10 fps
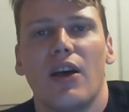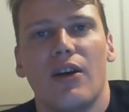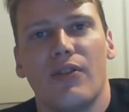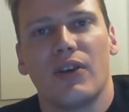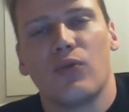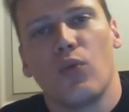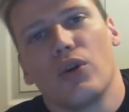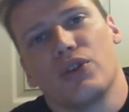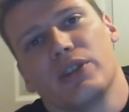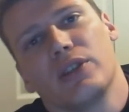Thanks for
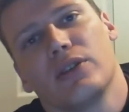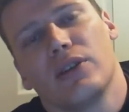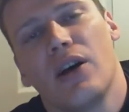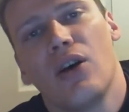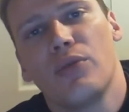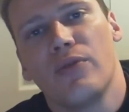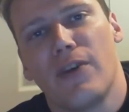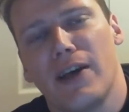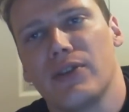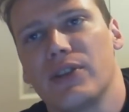watching. I hope you
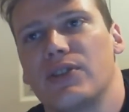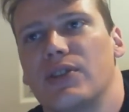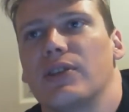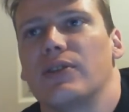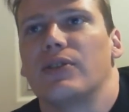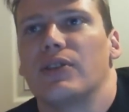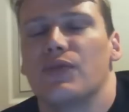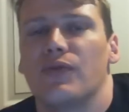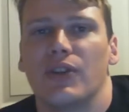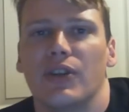found these
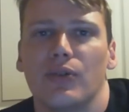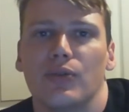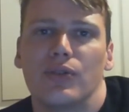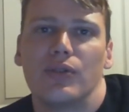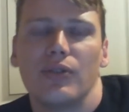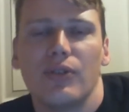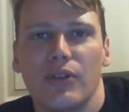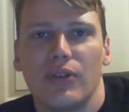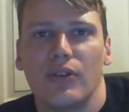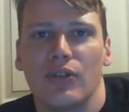videos
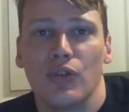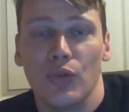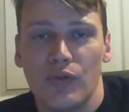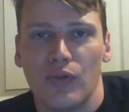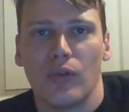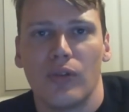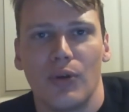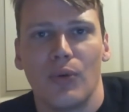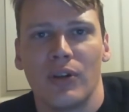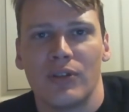useful.
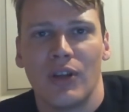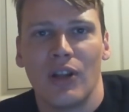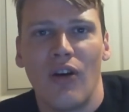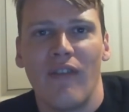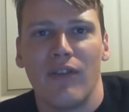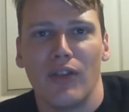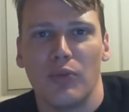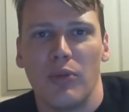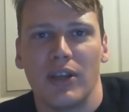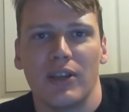They were a lot of fun
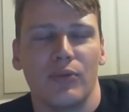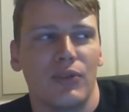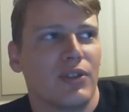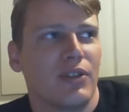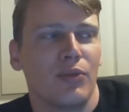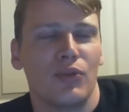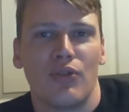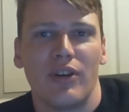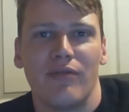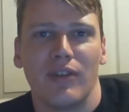to make, and it was
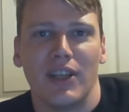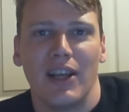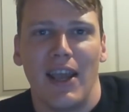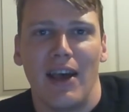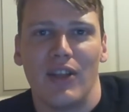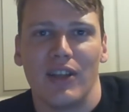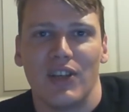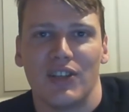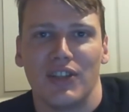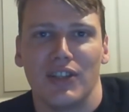great fun getting out there
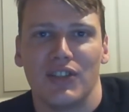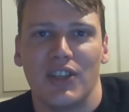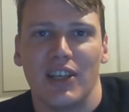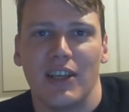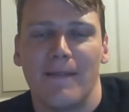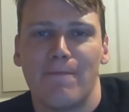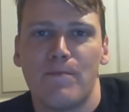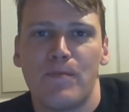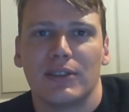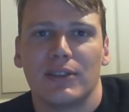testing this gear.
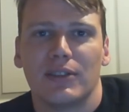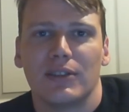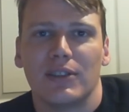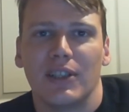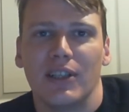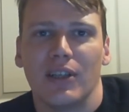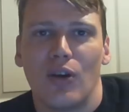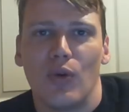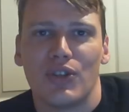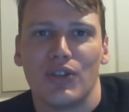Any
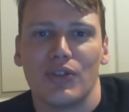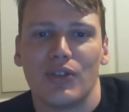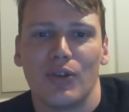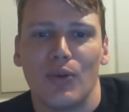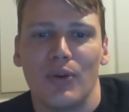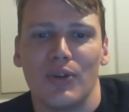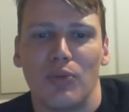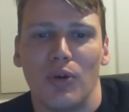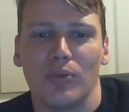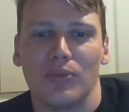questions, queries,
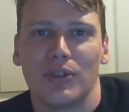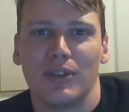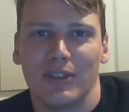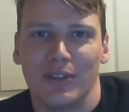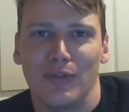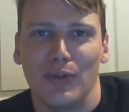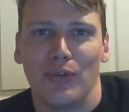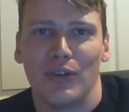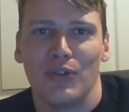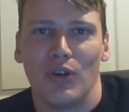problems, feel
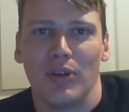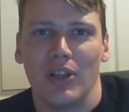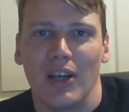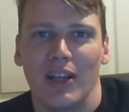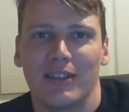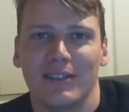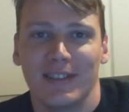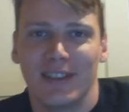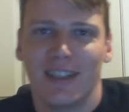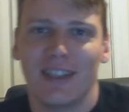free to drop me a line.
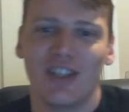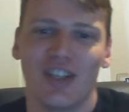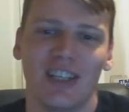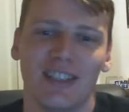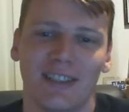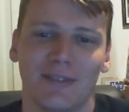Cheers.